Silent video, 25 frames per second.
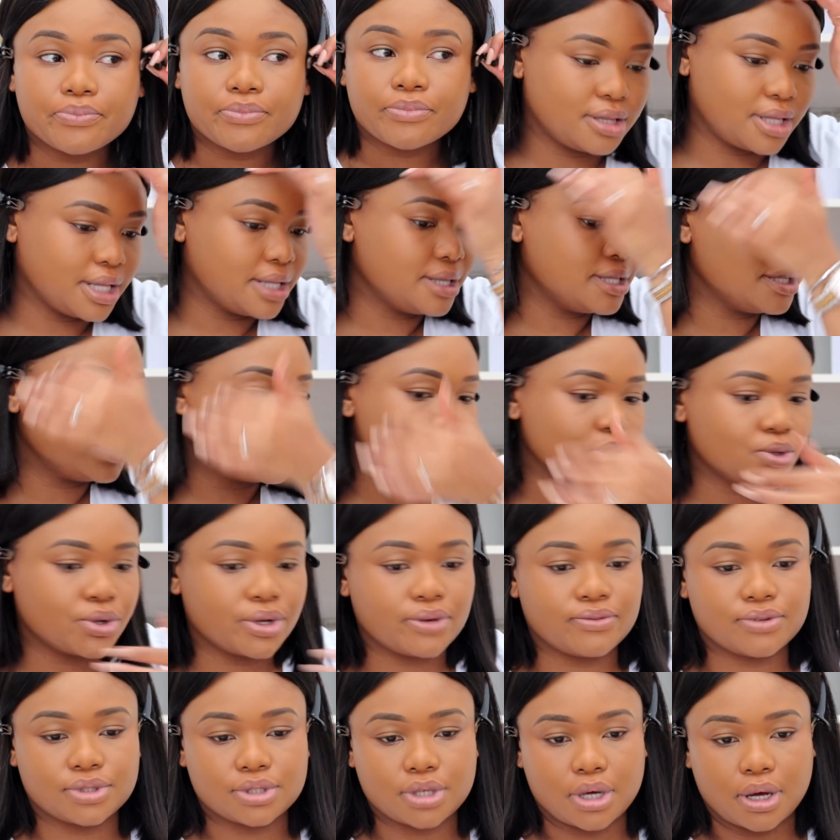then there's Louis
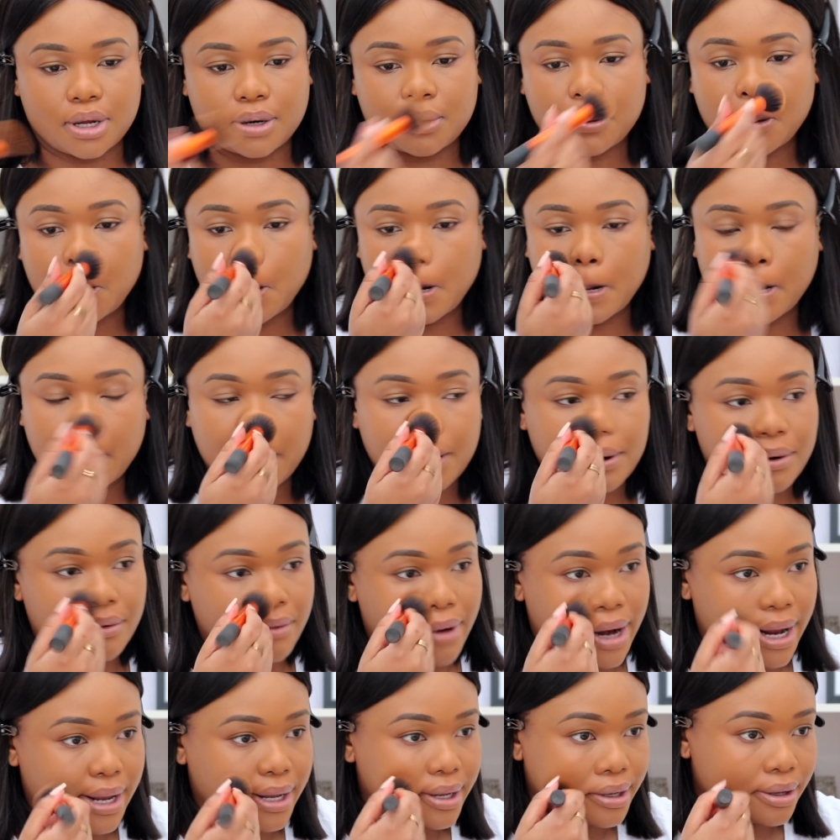Vuitton,
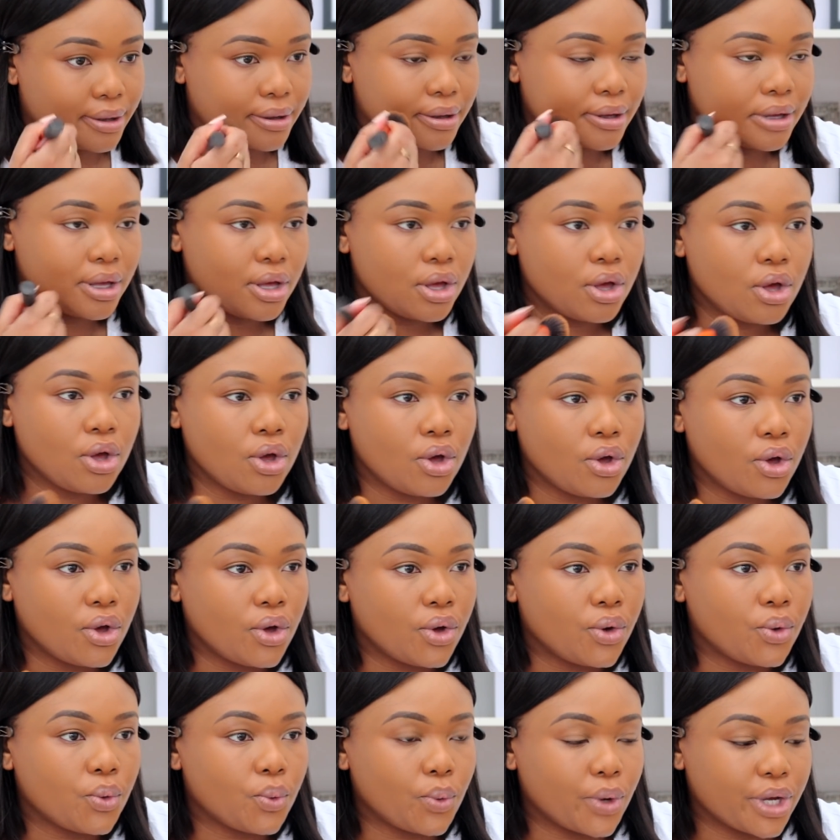right?
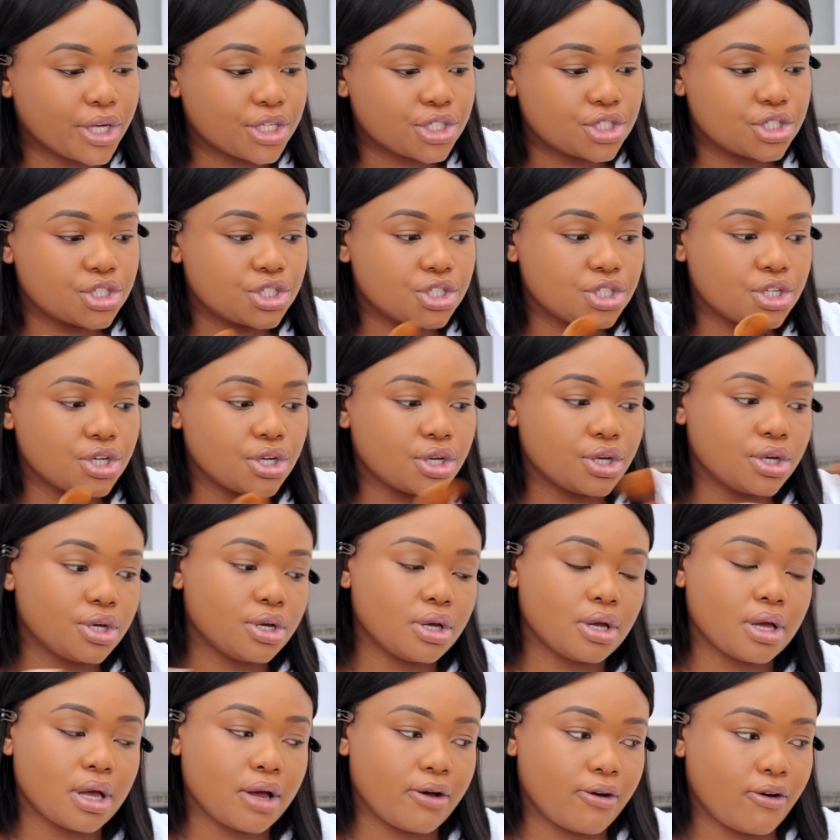Which
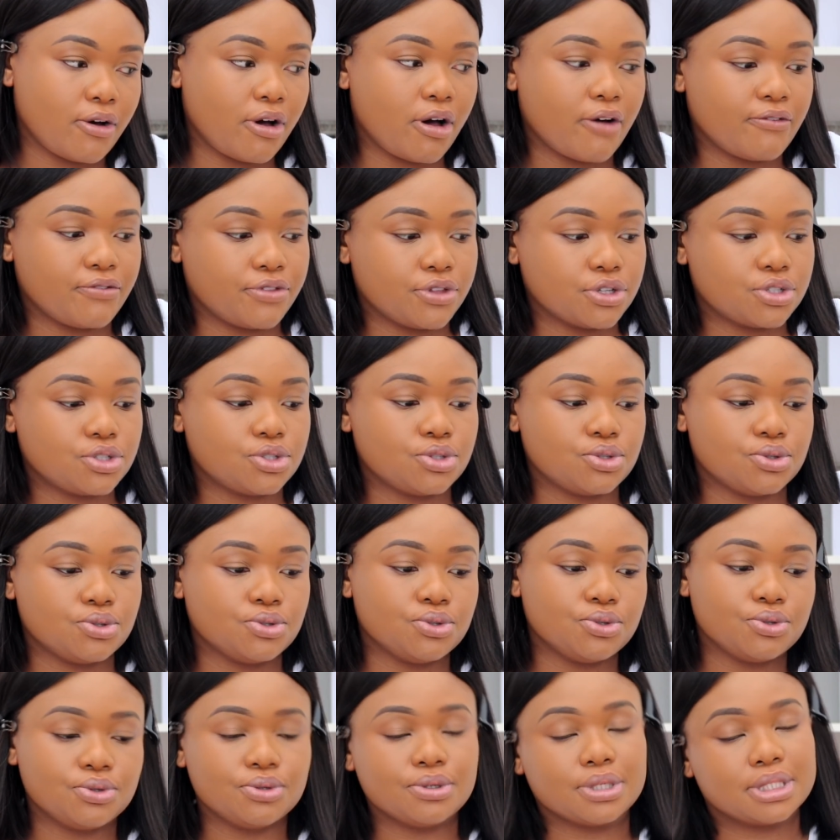of the
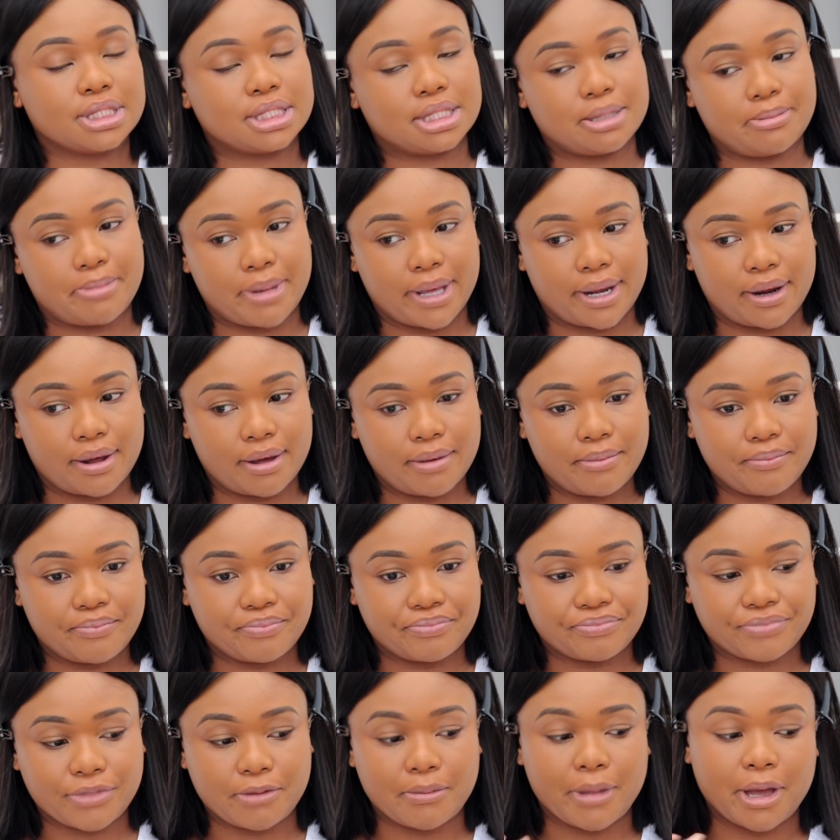two is the better,
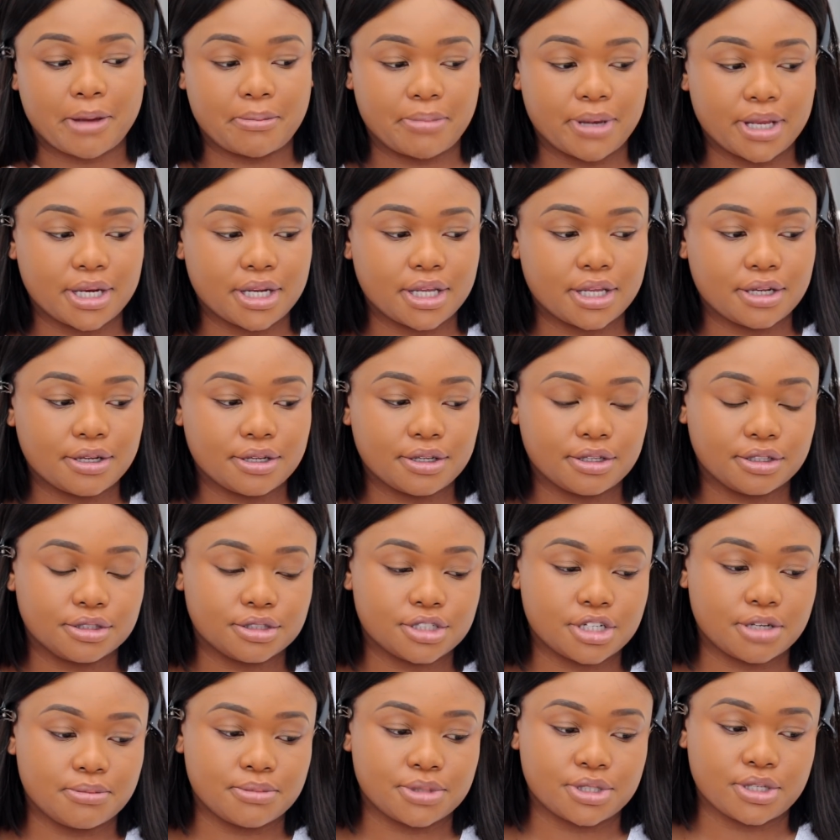in my opinion, in
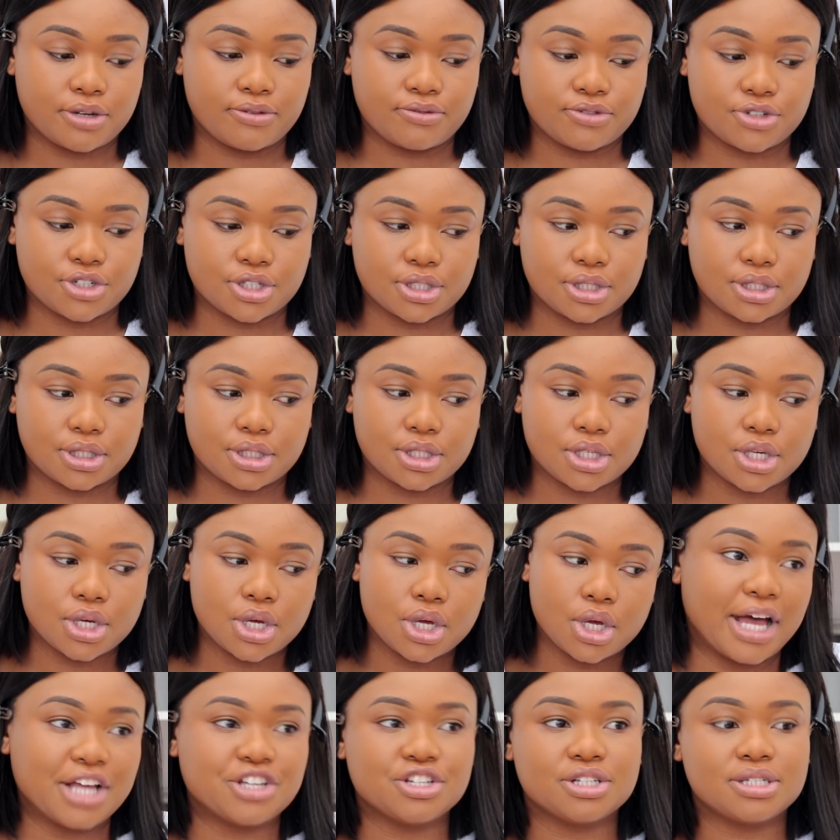terms of just,
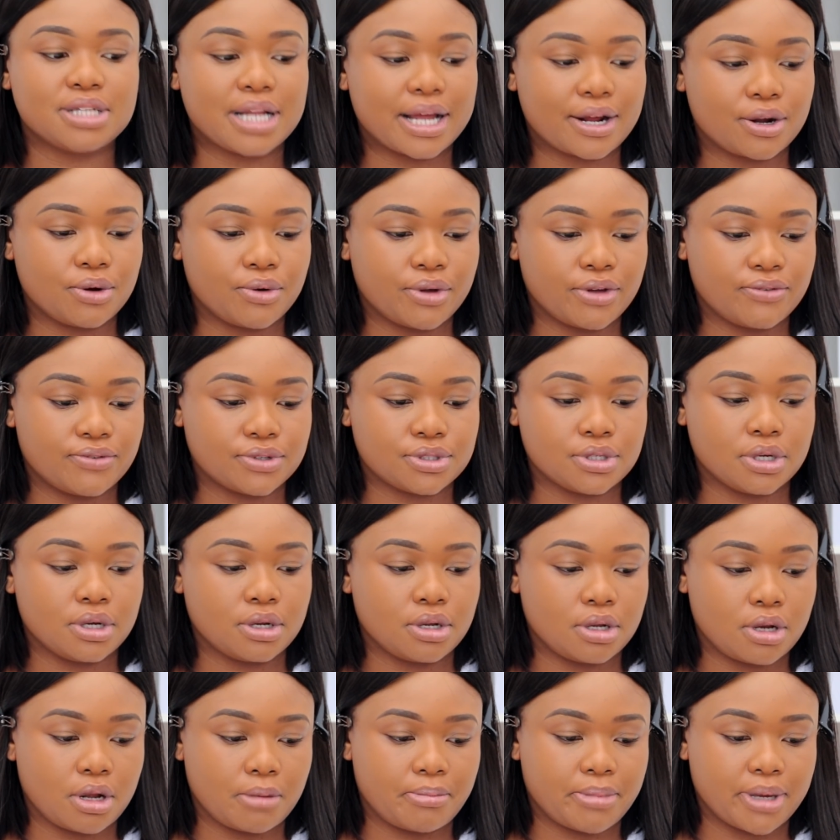I just like Louis
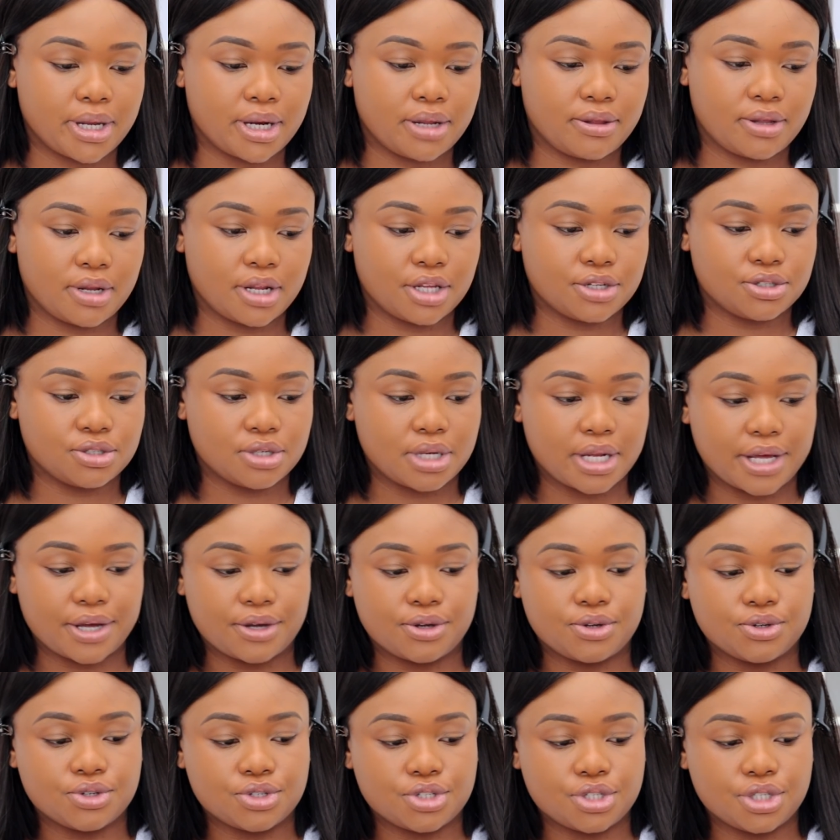Vuitton a lot better than I do like
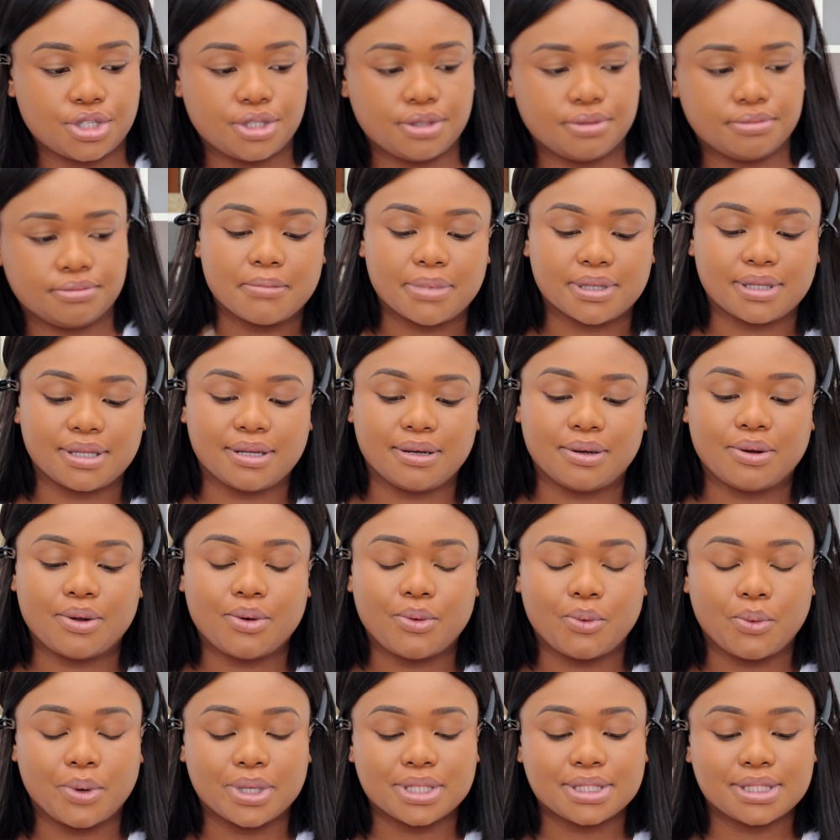Gucci. But then
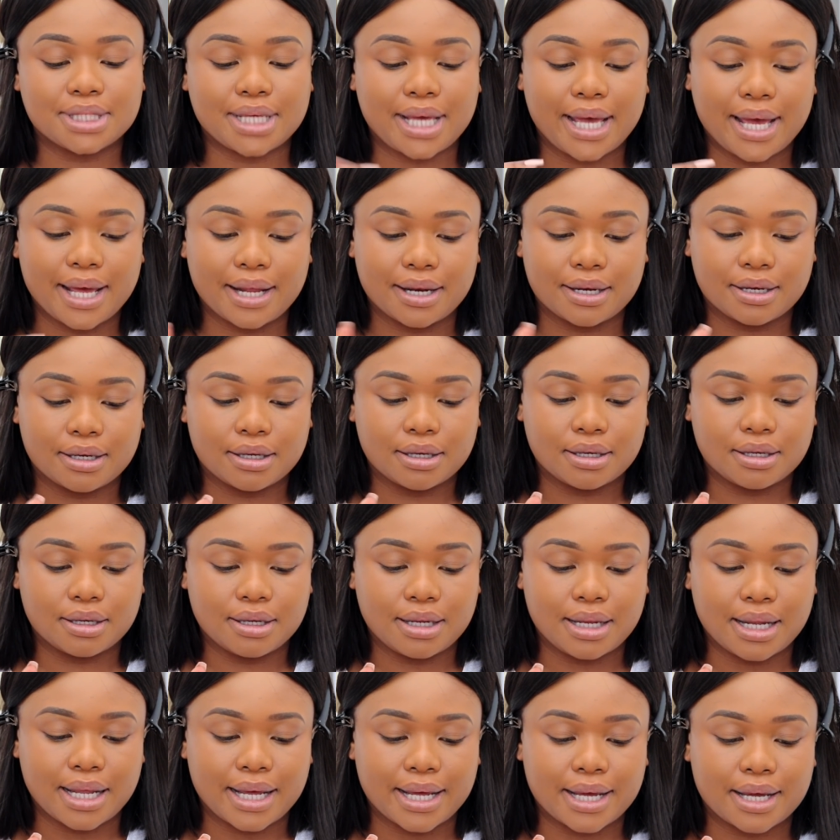once again,
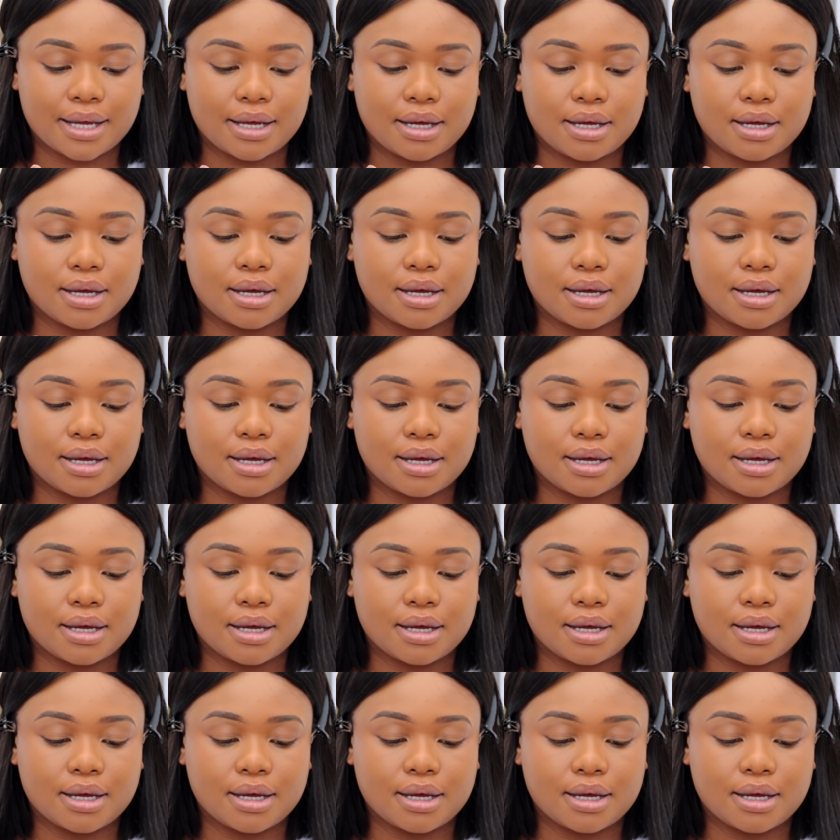like,